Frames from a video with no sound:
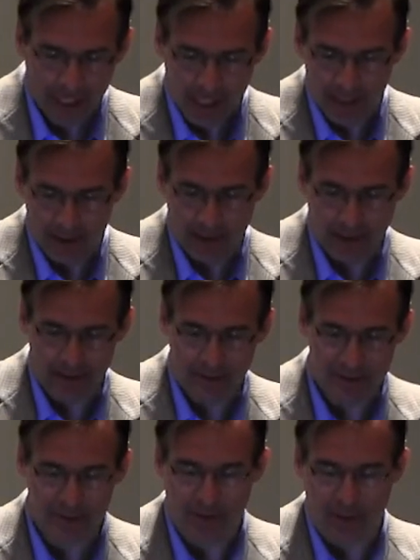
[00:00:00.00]
And
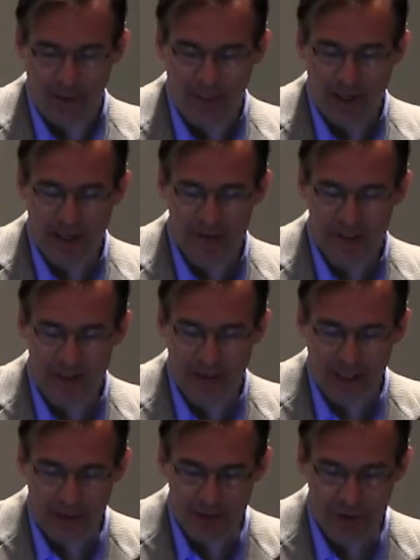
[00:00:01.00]
this little box here
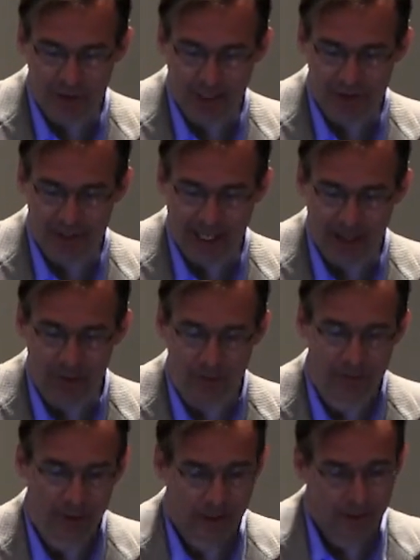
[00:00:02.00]
illustrates
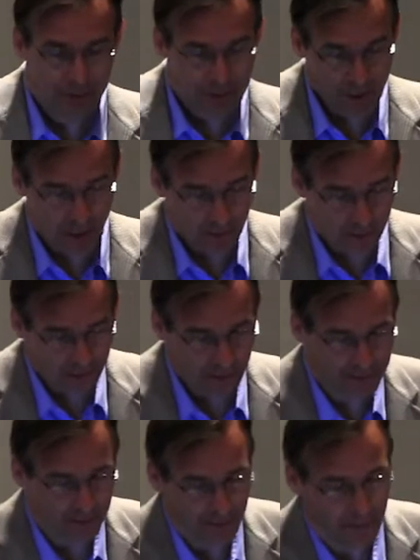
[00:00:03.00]
how Shell
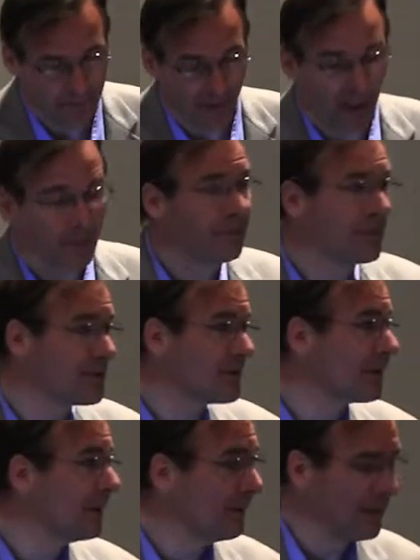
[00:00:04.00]
has developed
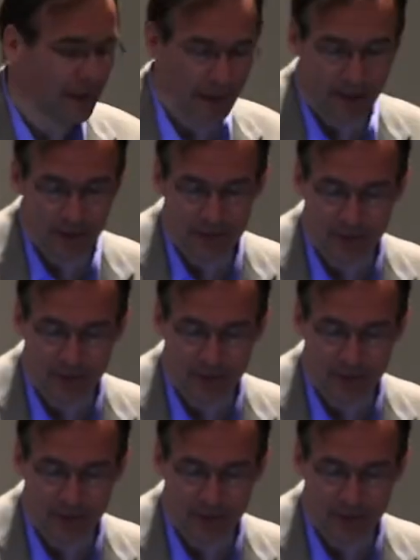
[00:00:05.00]
this very